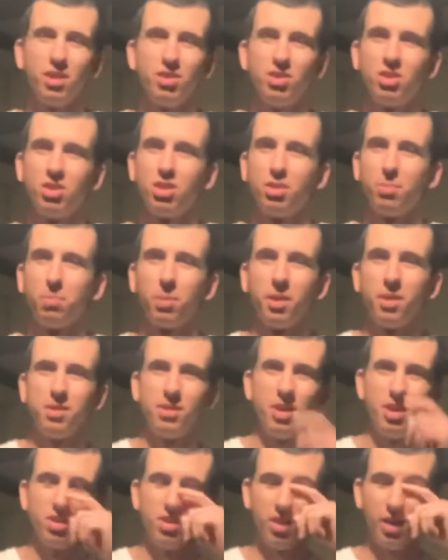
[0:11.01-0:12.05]
just the
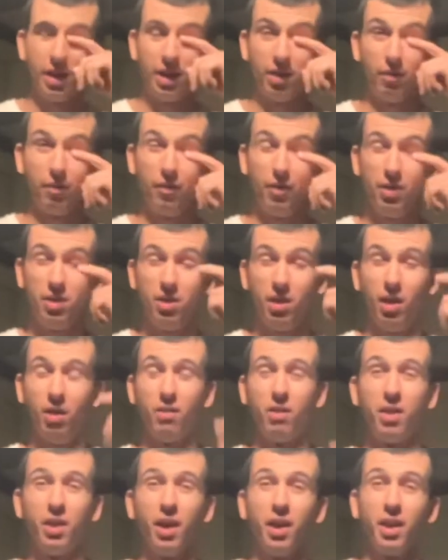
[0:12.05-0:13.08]
PlayStation I could fit
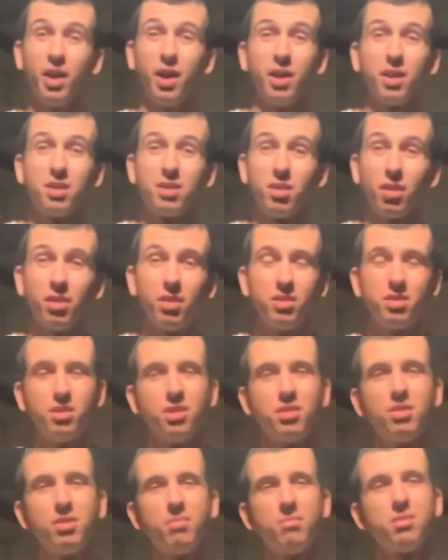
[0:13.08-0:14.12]
down here. I got a ton of
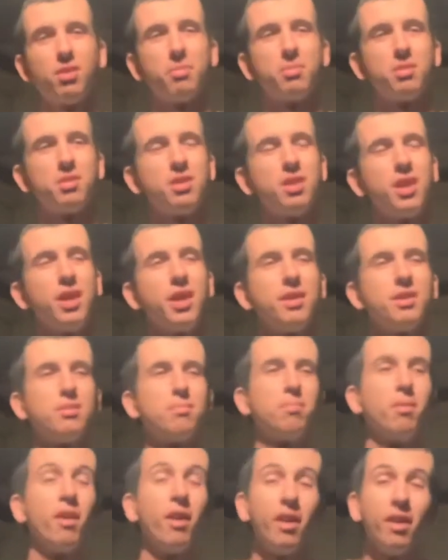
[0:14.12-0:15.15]
systems upstairs,
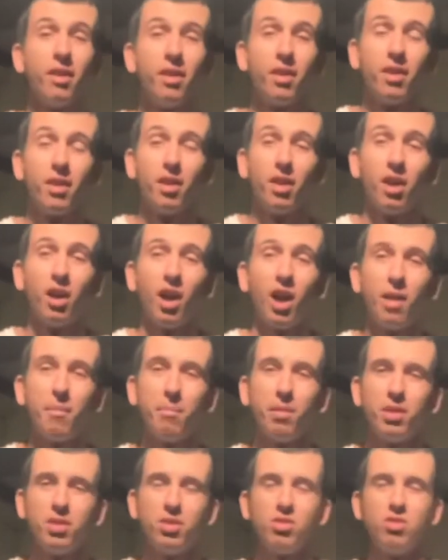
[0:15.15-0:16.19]
but I
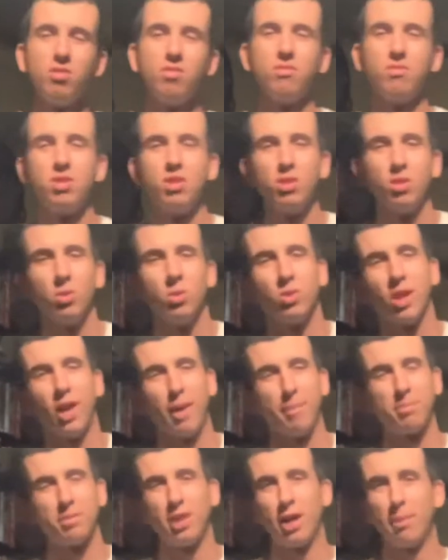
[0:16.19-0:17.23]
might just use the old
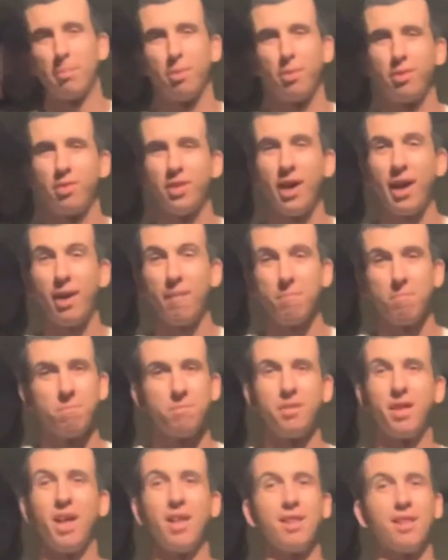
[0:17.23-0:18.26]
laptop with that.
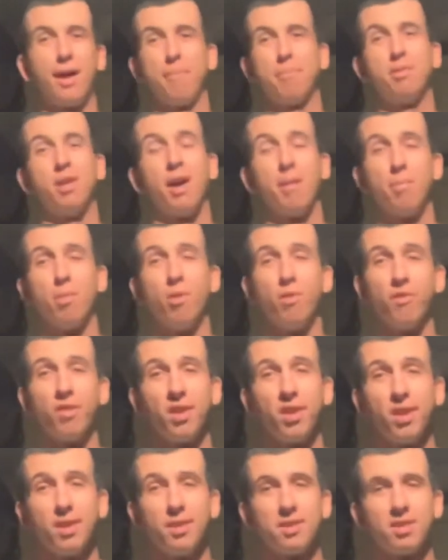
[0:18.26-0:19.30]
That laptop
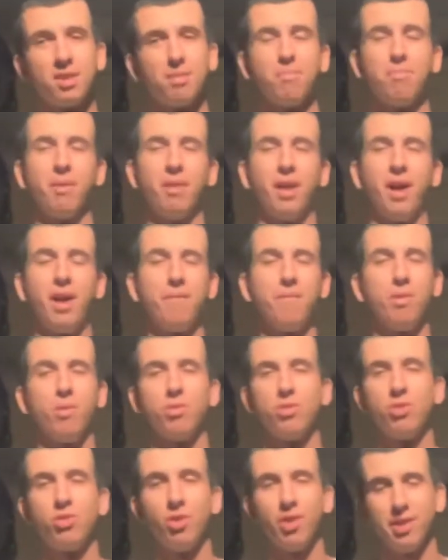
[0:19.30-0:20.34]
overheats, but I have no
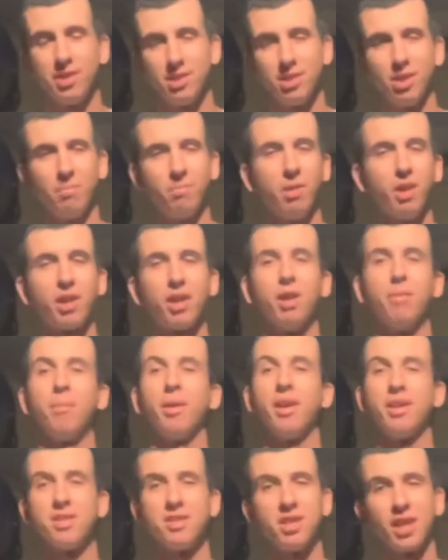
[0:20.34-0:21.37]
choice. I'm not going to
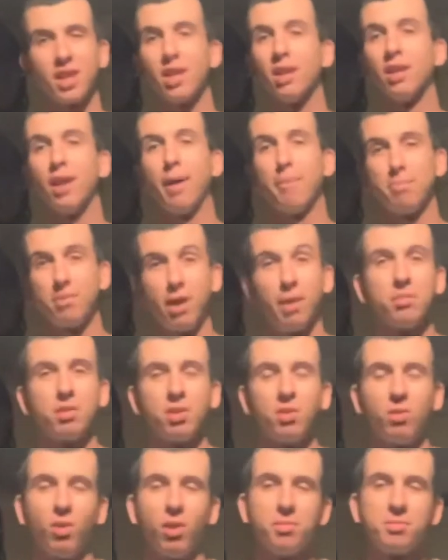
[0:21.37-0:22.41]
buy a second laptop to
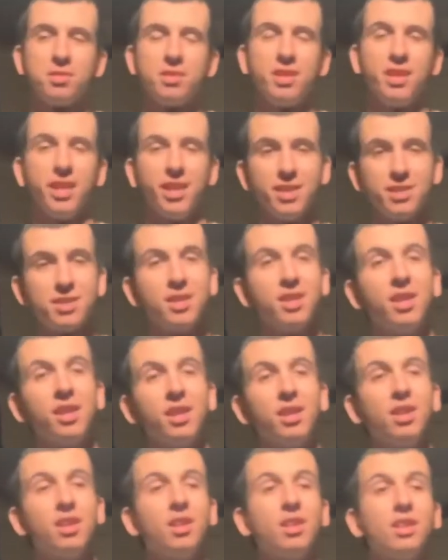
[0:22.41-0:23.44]
go upstairs.
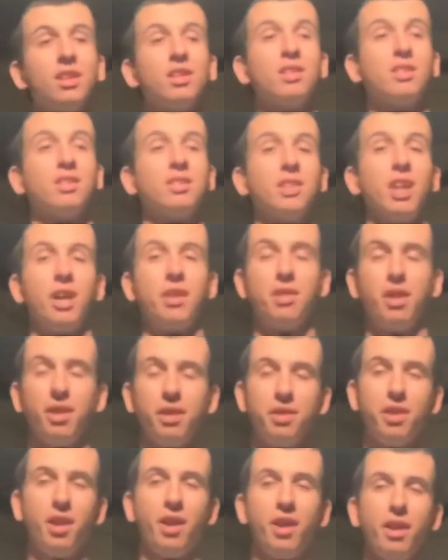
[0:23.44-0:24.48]
And
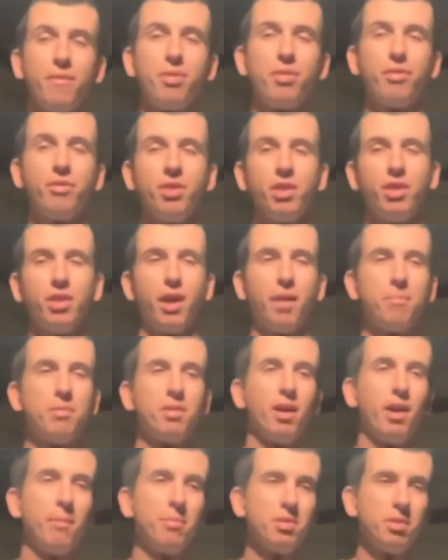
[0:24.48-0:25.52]
then I'd have three
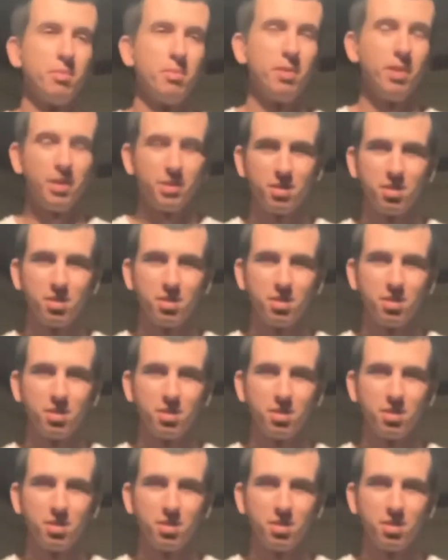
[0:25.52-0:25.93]
laptops. I mean, that's